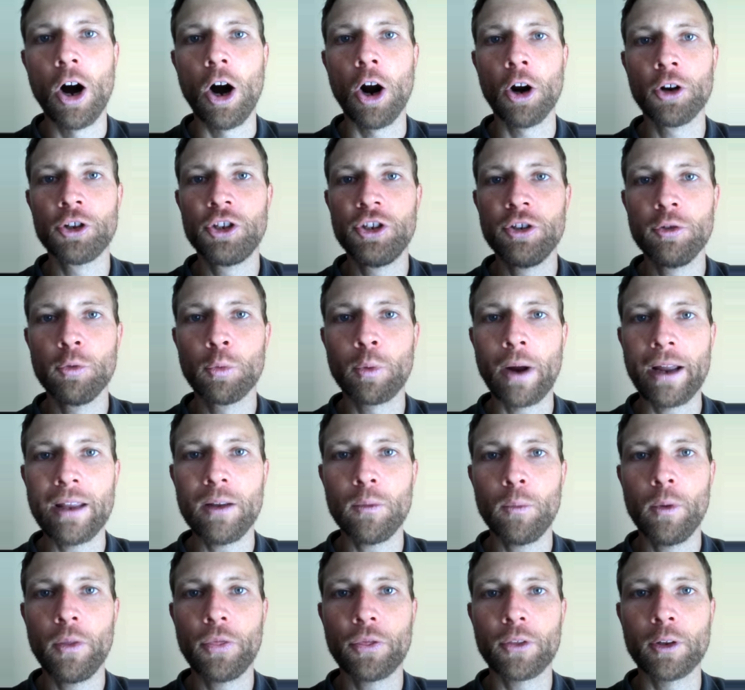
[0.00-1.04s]
Are you
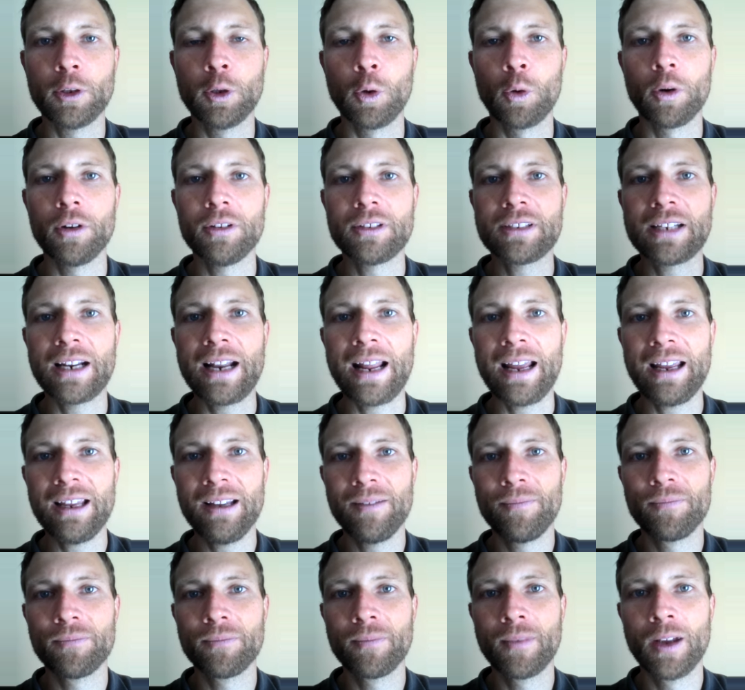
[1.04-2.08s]
right with the Lord today?
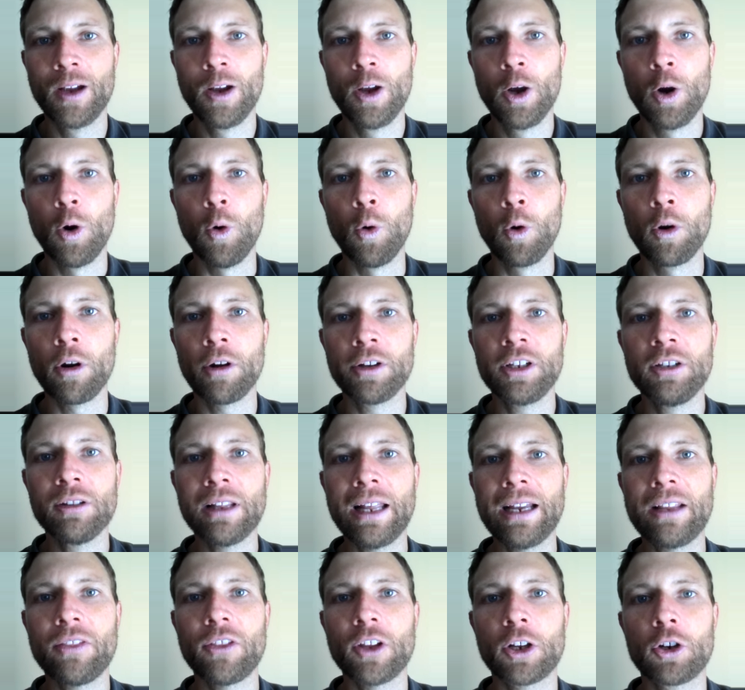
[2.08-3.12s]
Or are you
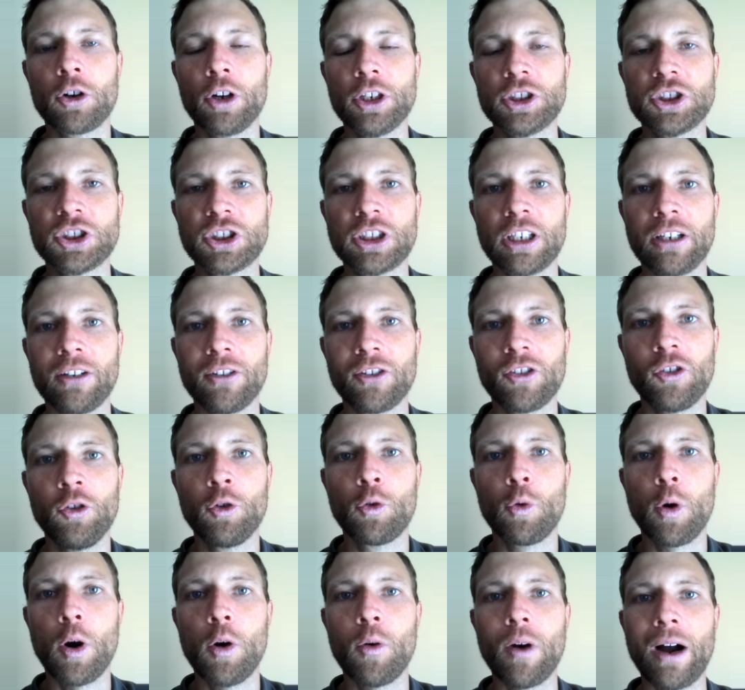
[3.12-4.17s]
like the Christians who
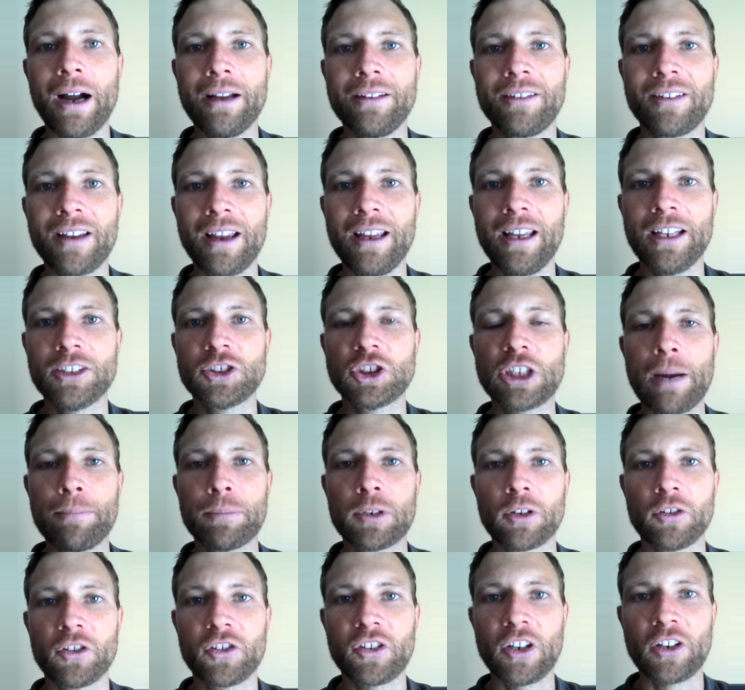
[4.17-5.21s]
quote Isaiah
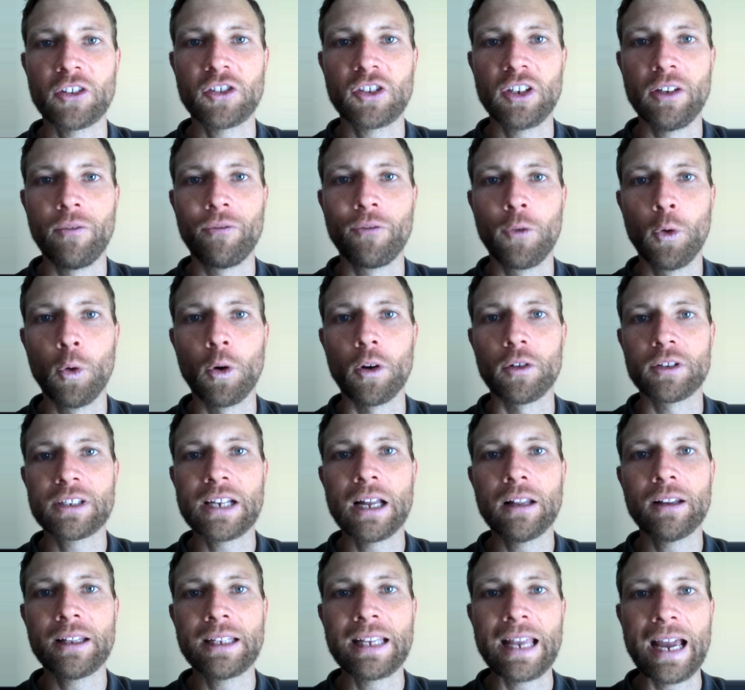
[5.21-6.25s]
chapter sixty-four,
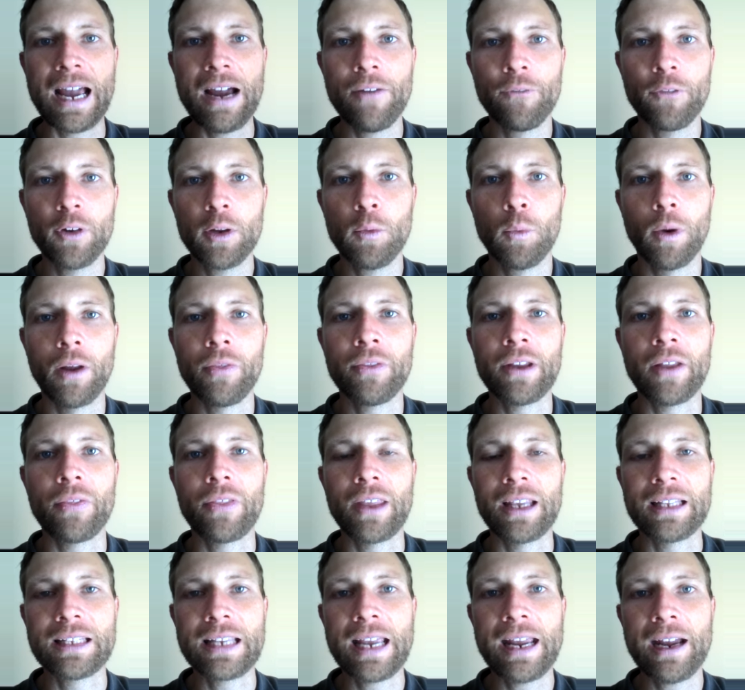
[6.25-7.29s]
telling everyone that
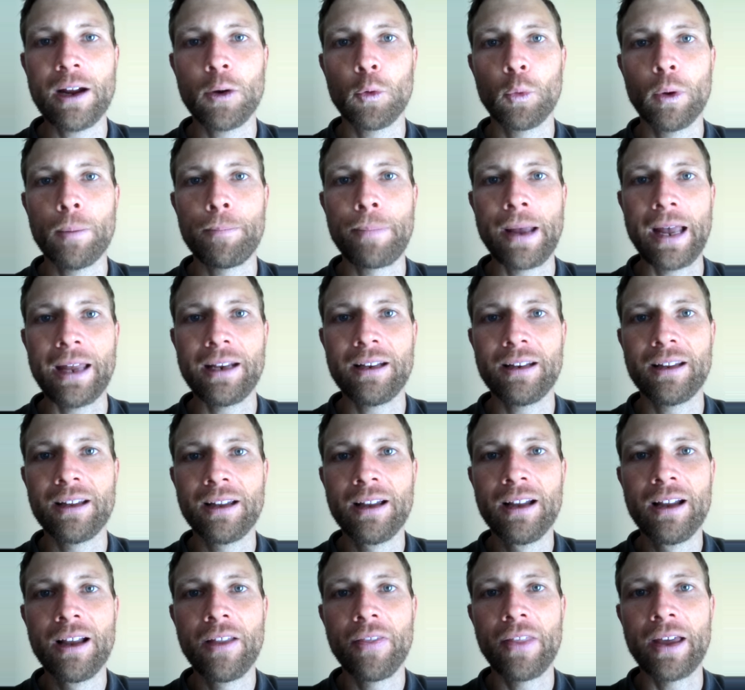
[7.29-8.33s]
they can't repent,
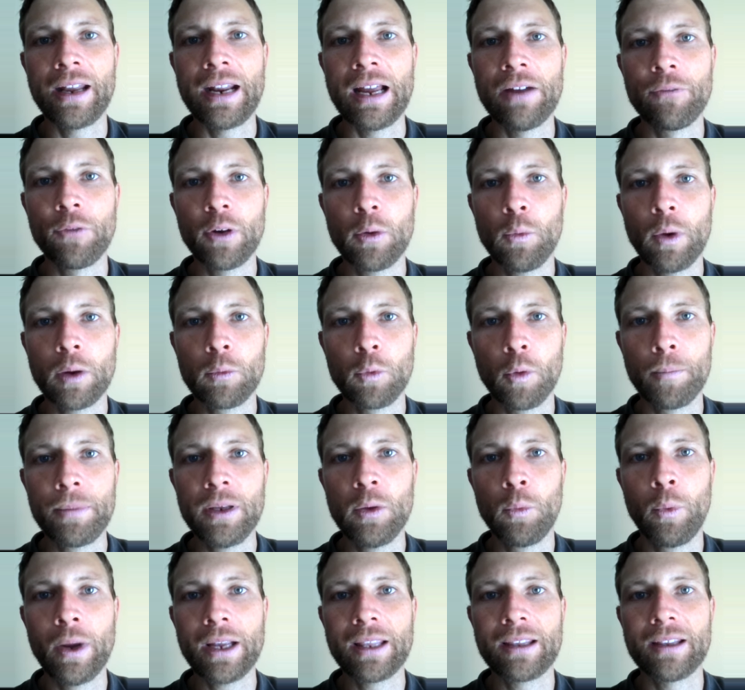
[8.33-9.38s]
that everyone will be
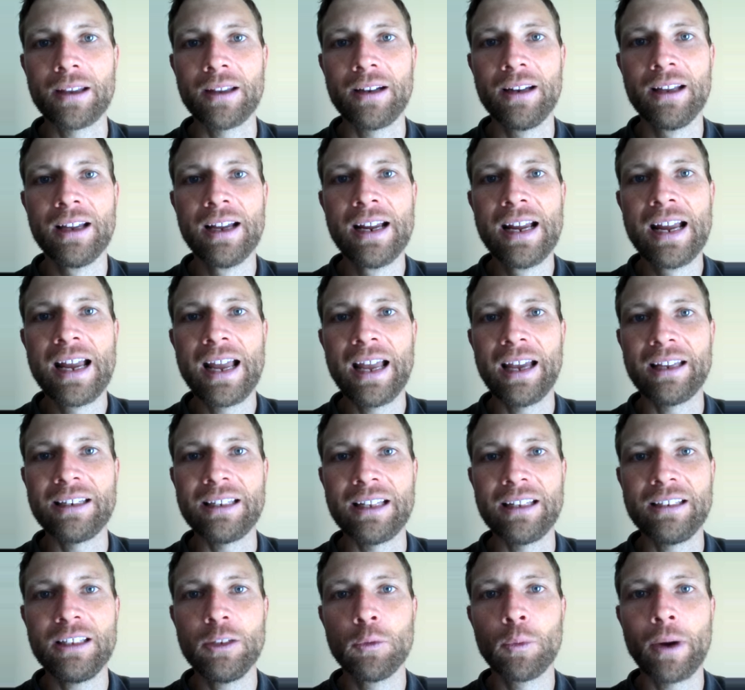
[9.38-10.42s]
wicked, and
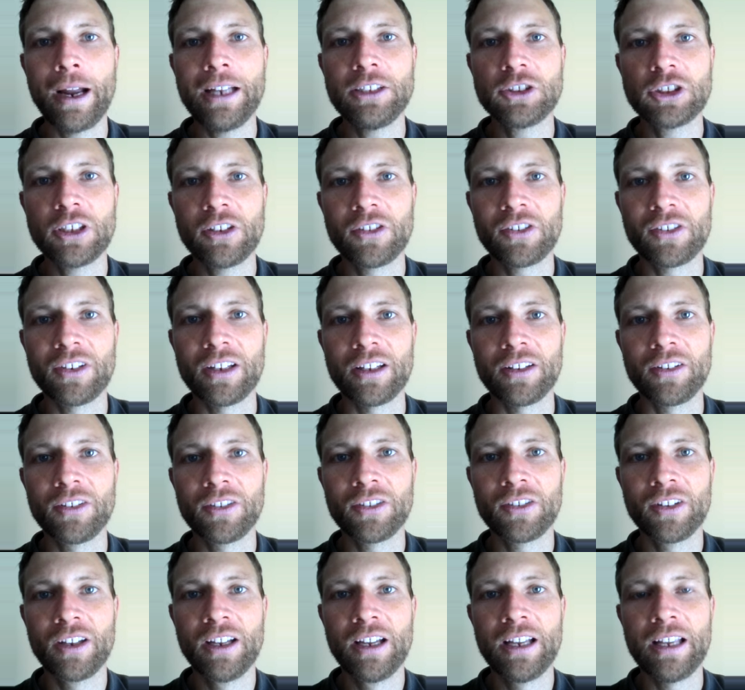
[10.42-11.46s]
any
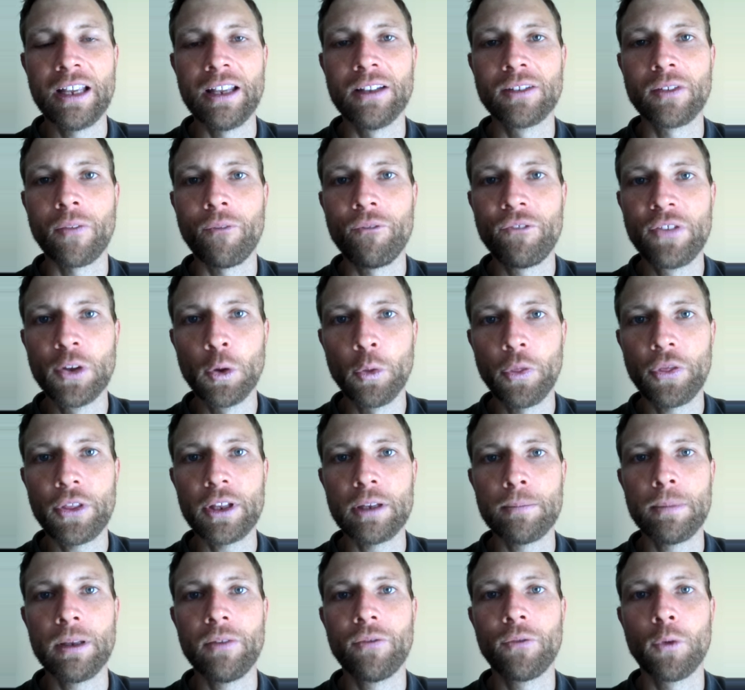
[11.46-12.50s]
righteousness is
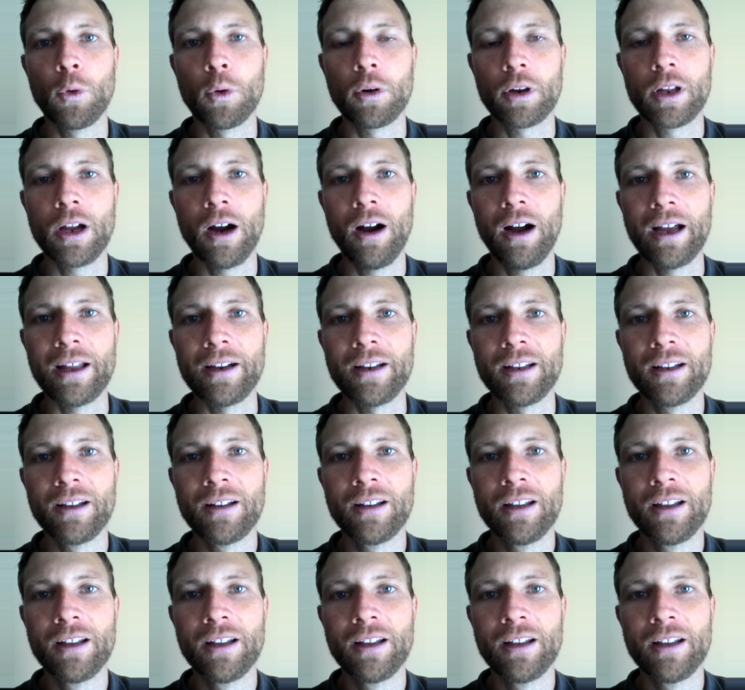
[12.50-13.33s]
filthy before God?